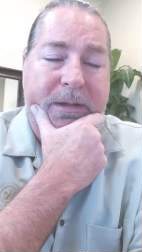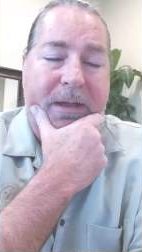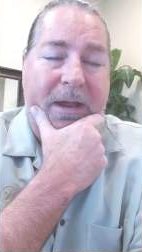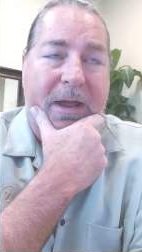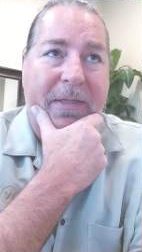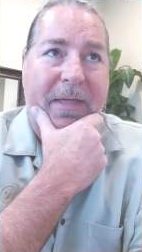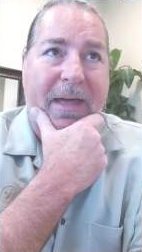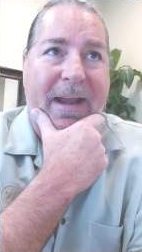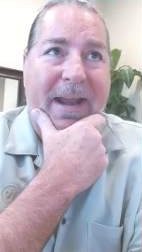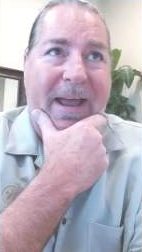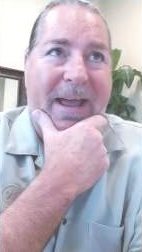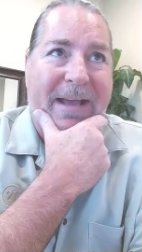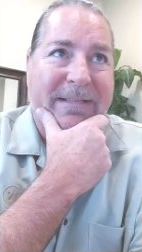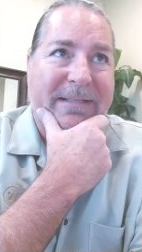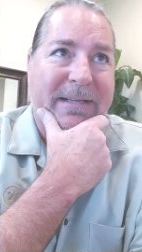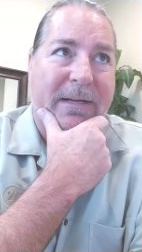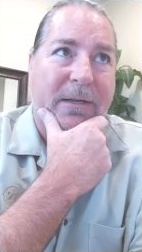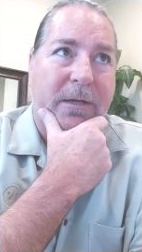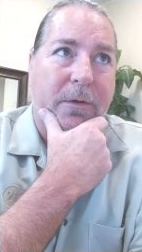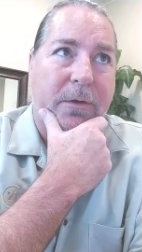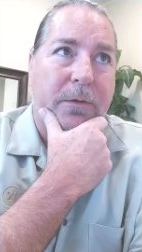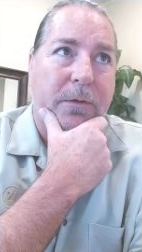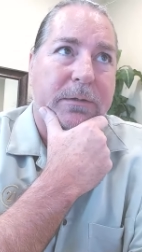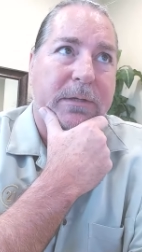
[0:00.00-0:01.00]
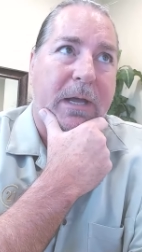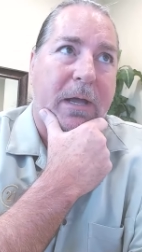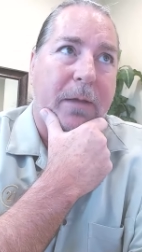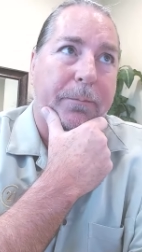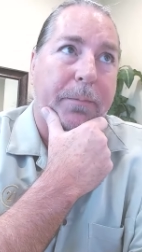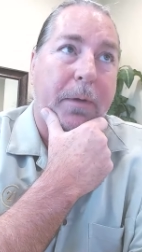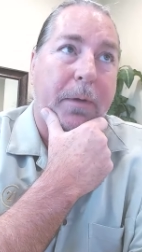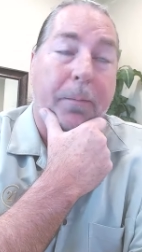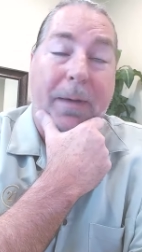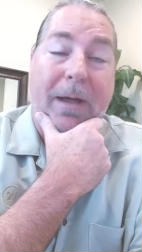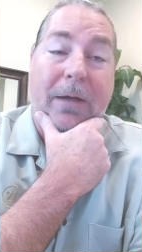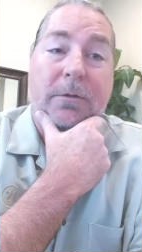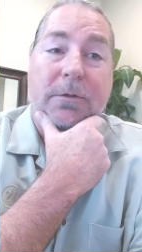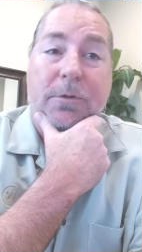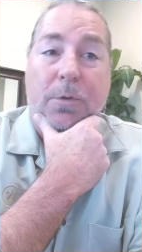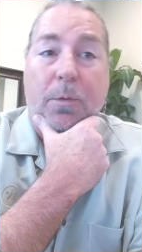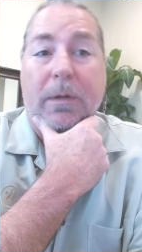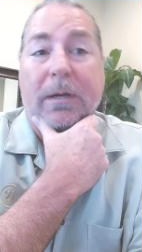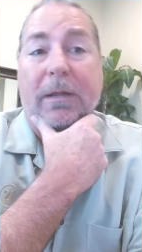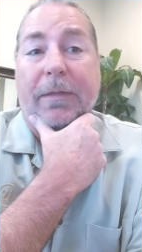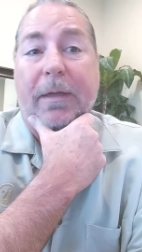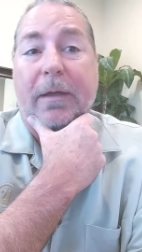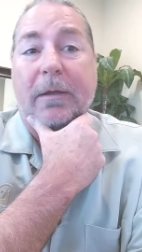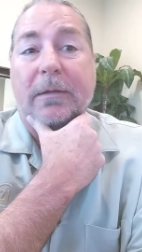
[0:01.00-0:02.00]
And that asset goes up about
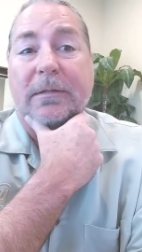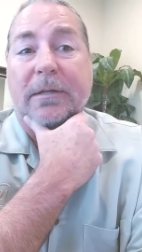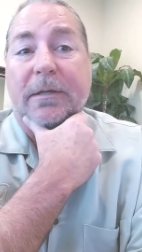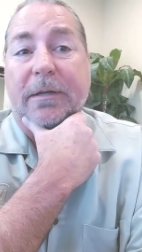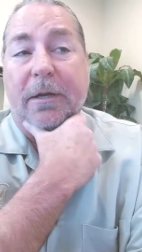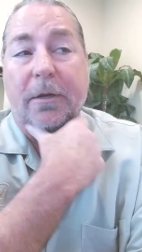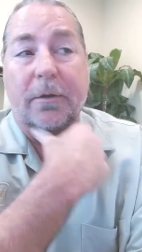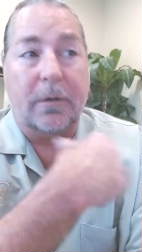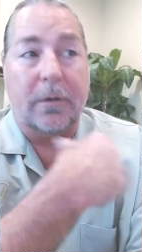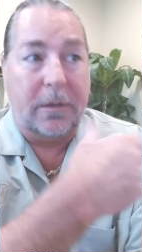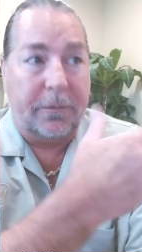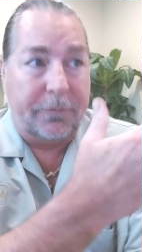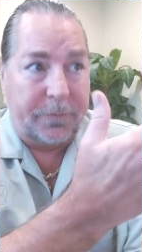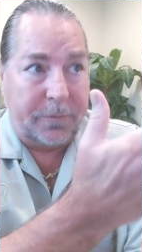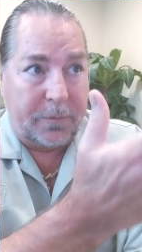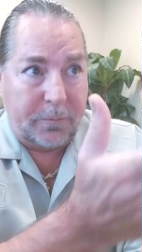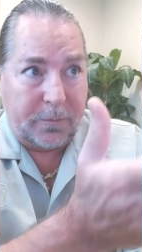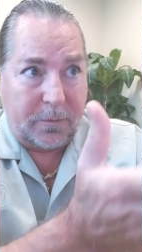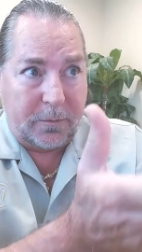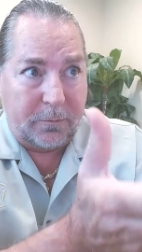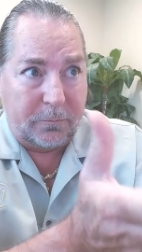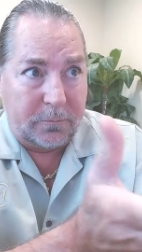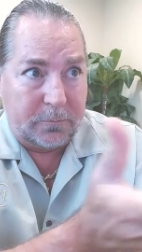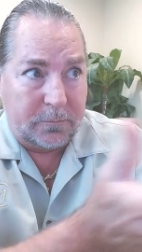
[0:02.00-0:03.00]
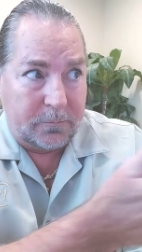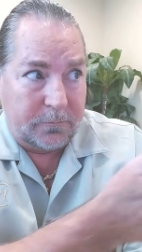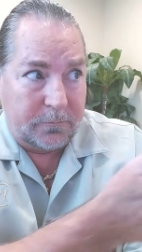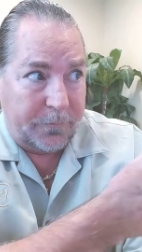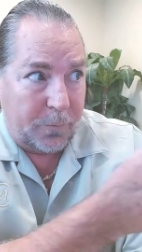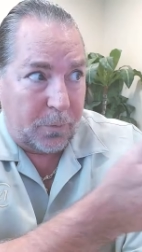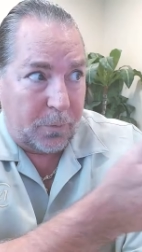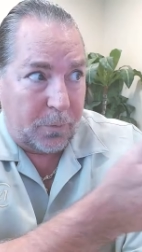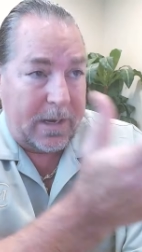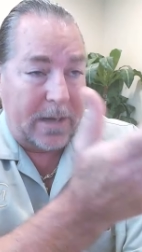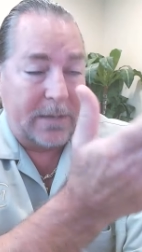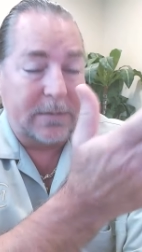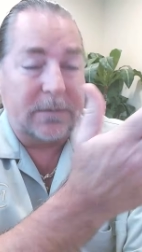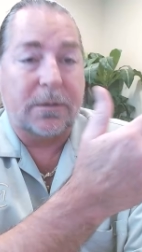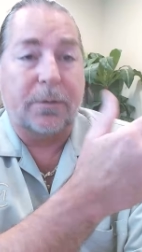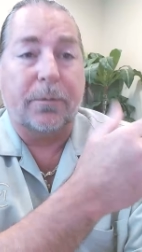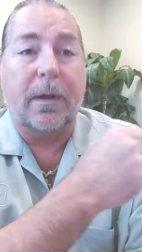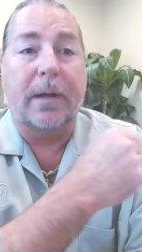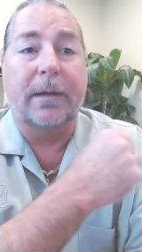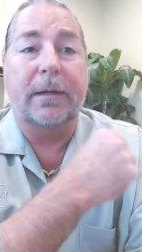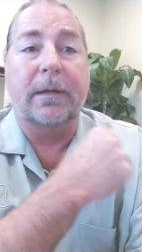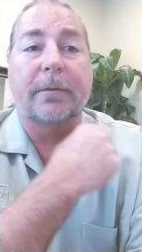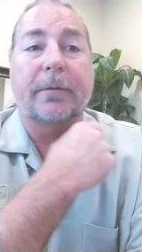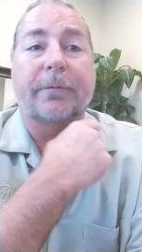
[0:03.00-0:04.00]
twenty thousand a year if the forecasts are
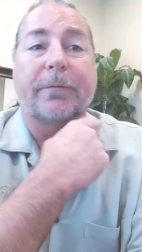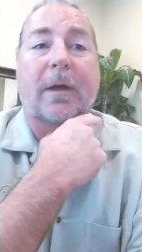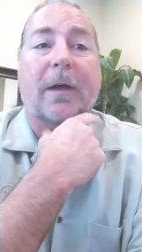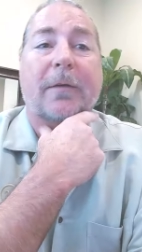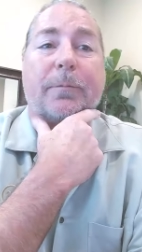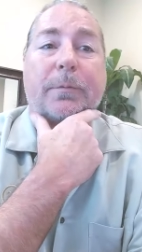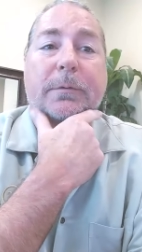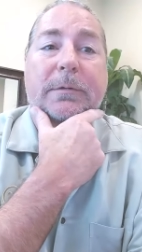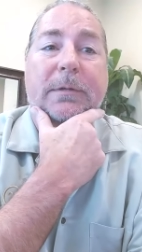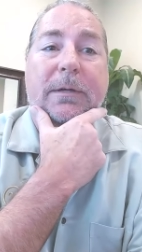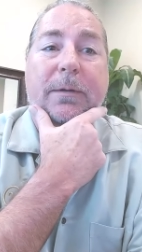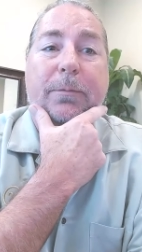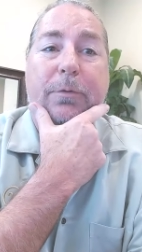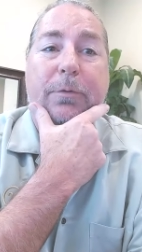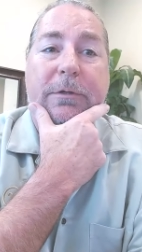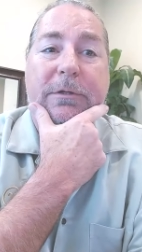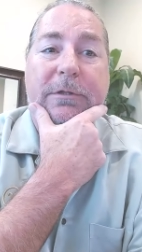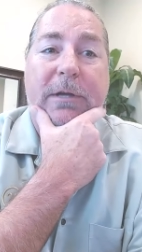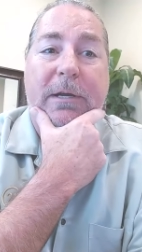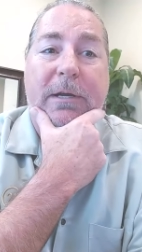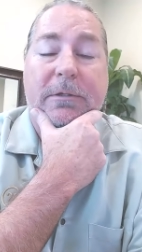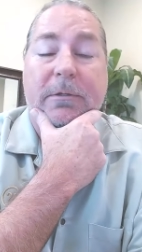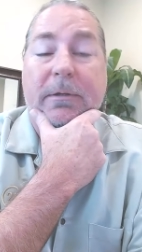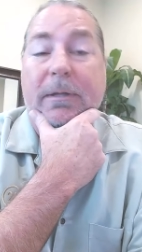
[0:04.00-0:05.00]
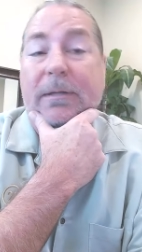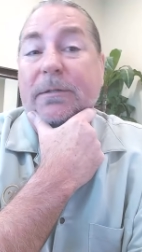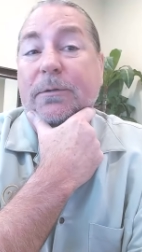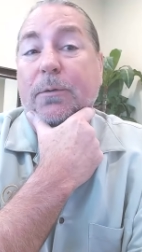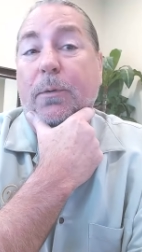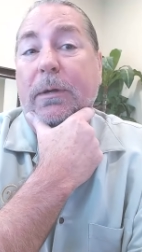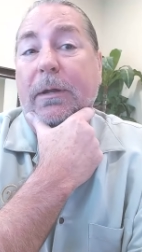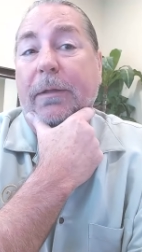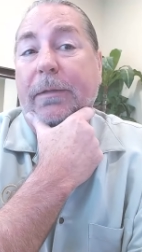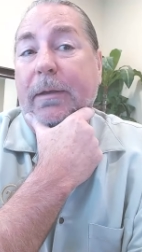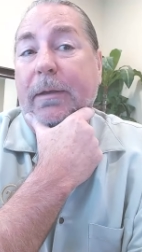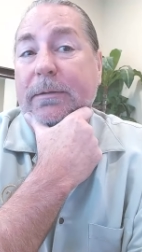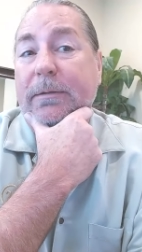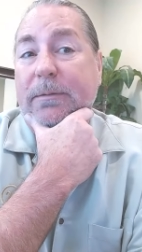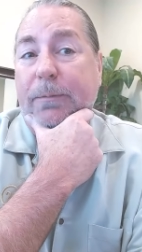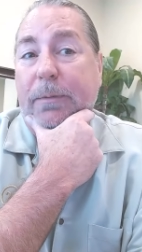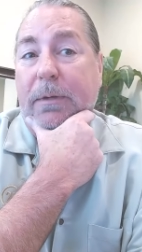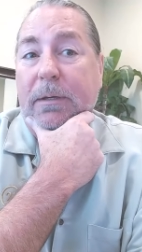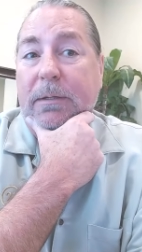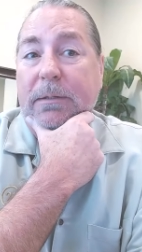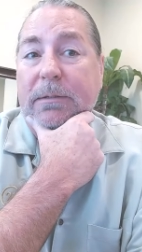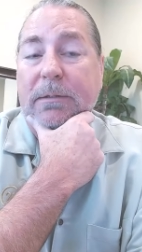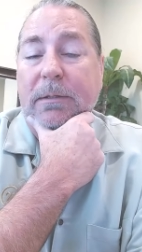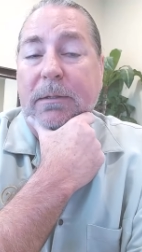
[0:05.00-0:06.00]
right at a five percent appreciation. That's twenty thousand
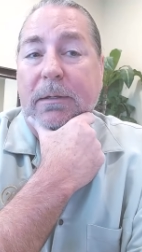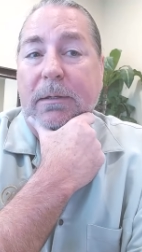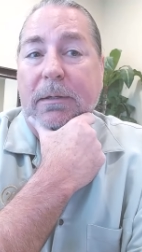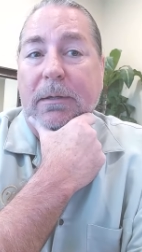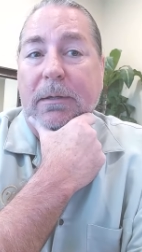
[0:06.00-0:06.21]
bucks.